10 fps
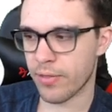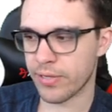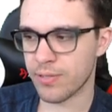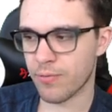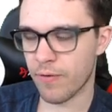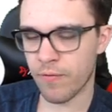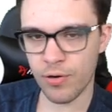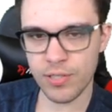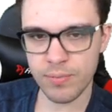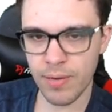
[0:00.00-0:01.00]
that
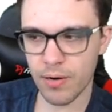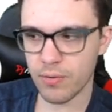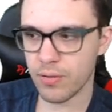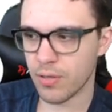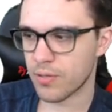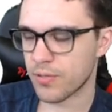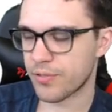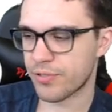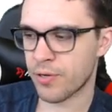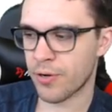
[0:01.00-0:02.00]
Sephiroth is a
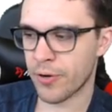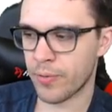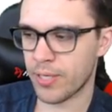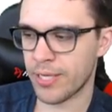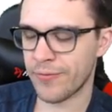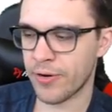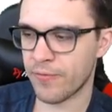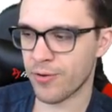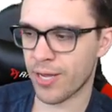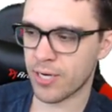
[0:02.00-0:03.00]
reverse metal,
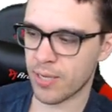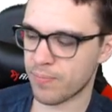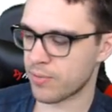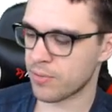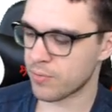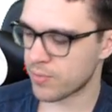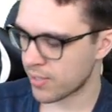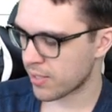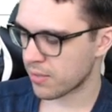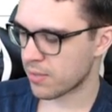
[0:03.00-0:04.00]
so even if you
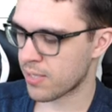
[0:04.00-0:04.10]
end up